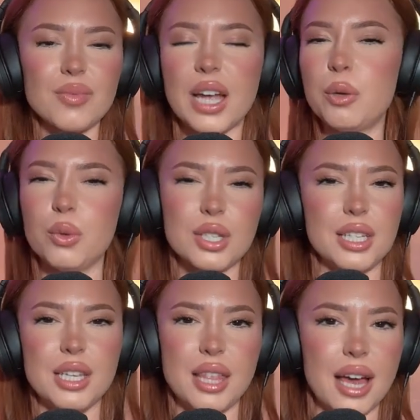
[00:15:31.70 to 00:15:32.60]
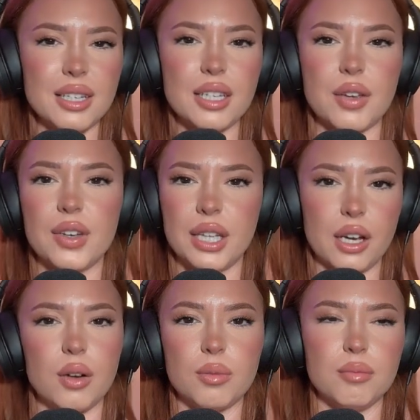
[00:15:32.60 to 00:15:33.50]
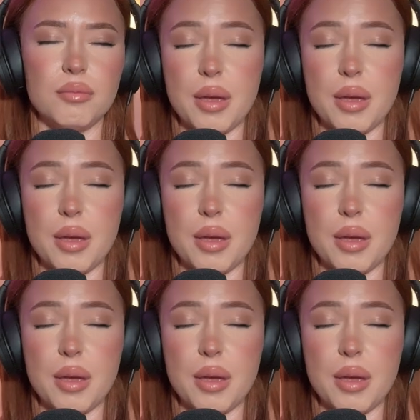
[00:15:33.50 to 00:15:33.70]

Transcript: And we'll see then to give it like a